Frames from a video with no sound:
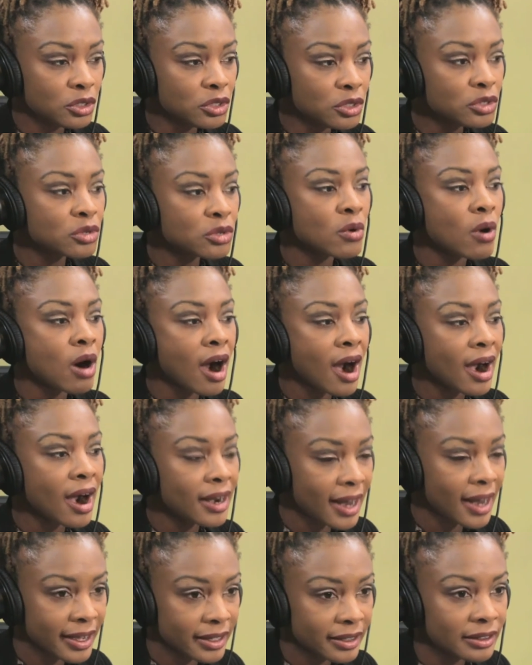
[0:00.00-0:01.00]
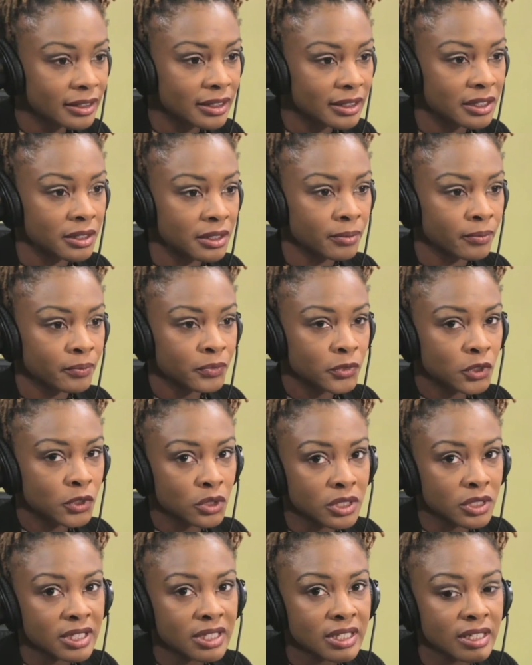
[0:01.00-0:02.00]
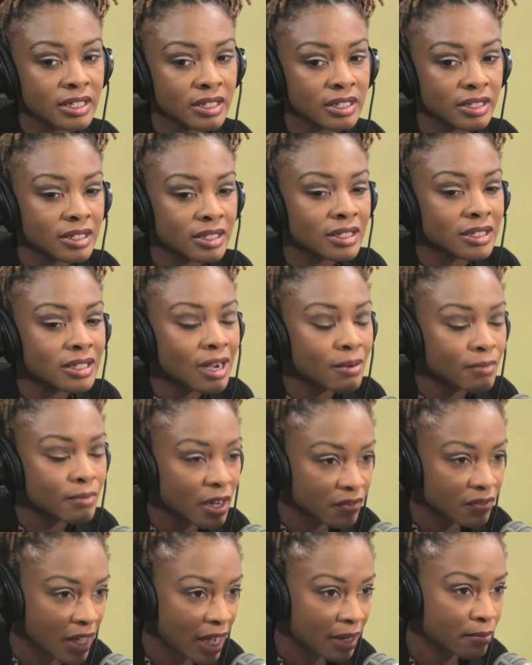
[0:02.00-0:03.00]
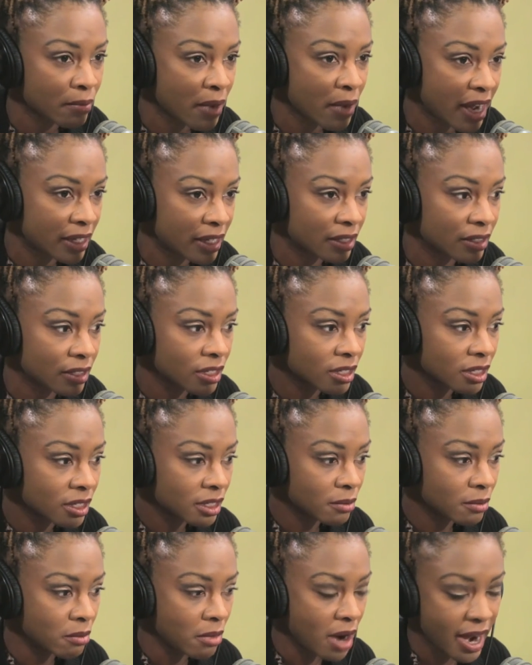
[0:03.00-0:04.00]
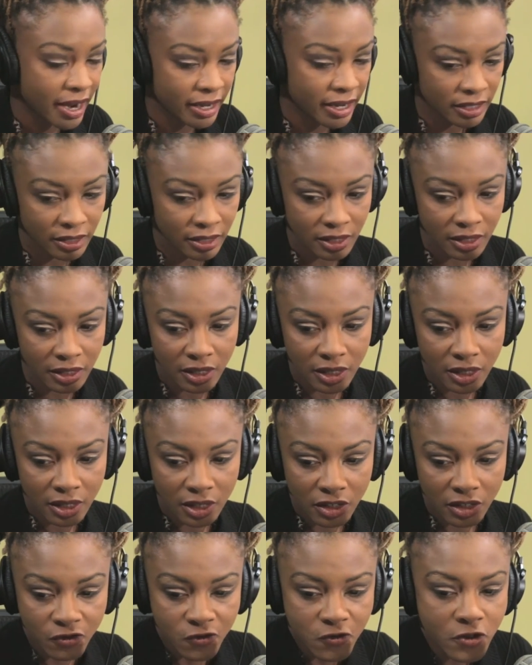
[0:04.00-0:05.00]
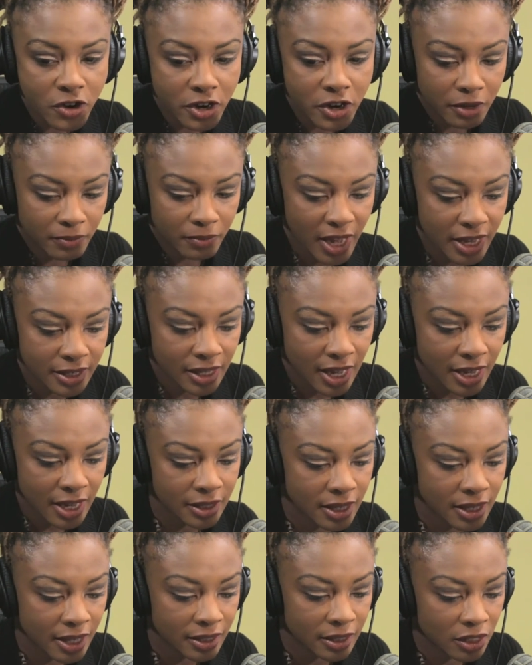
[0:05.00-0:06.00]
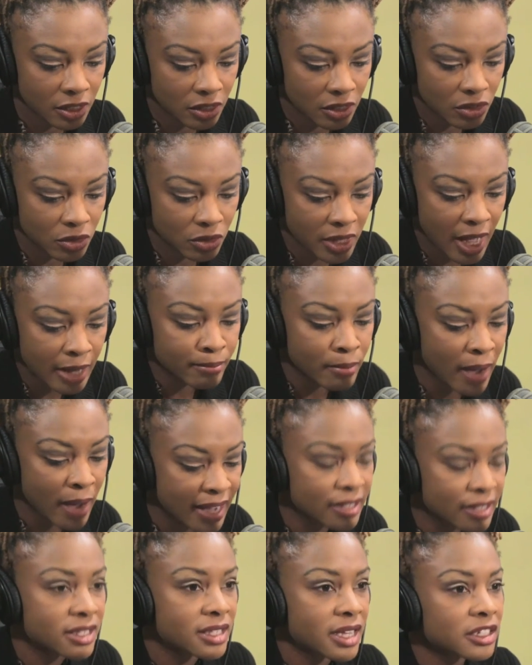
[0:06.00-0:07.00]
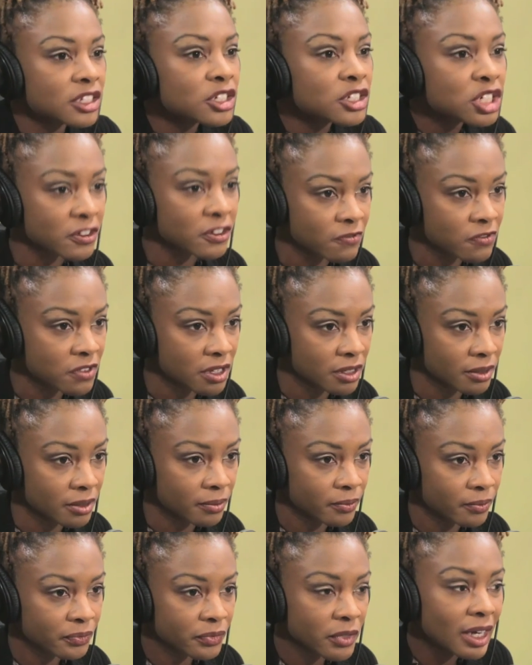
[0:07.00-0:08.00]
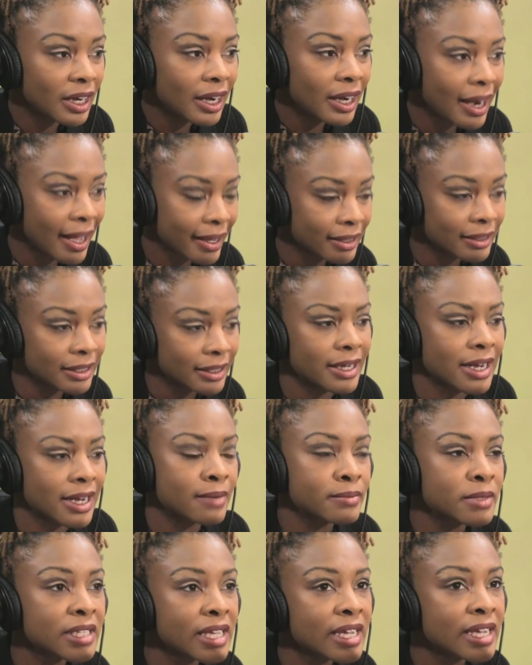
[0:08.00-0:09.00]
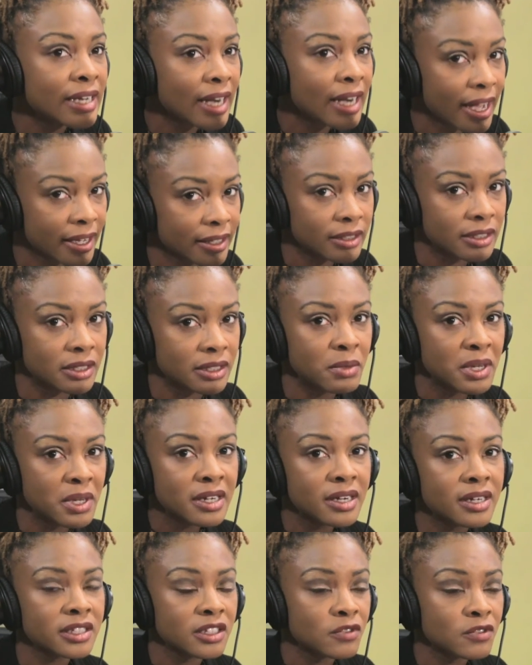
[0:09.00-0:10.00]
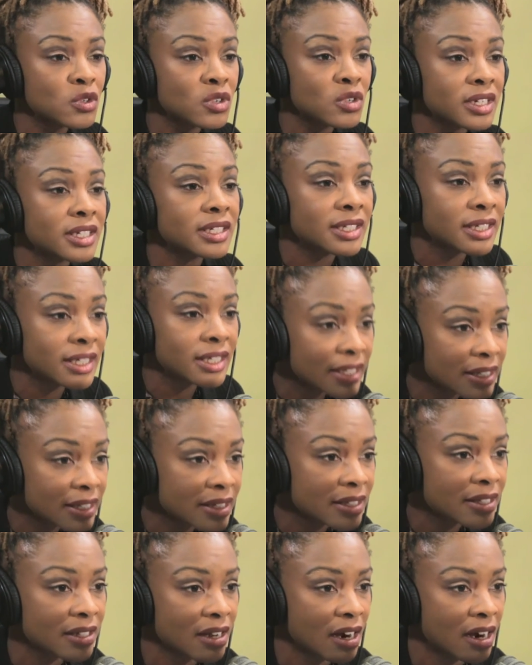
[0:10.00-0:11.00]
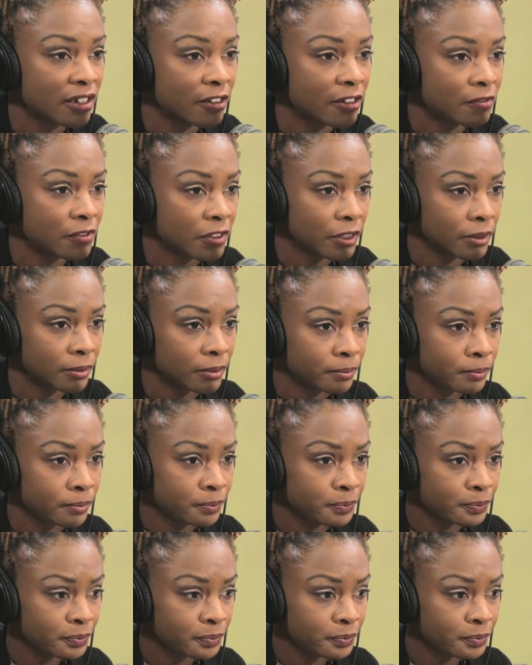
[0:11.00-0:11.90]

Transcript: you are likely to see some of that mind mind frame that that that you, that mindset shifting mm. likely, and I'm saying likely because if you look at the kiddies carnival,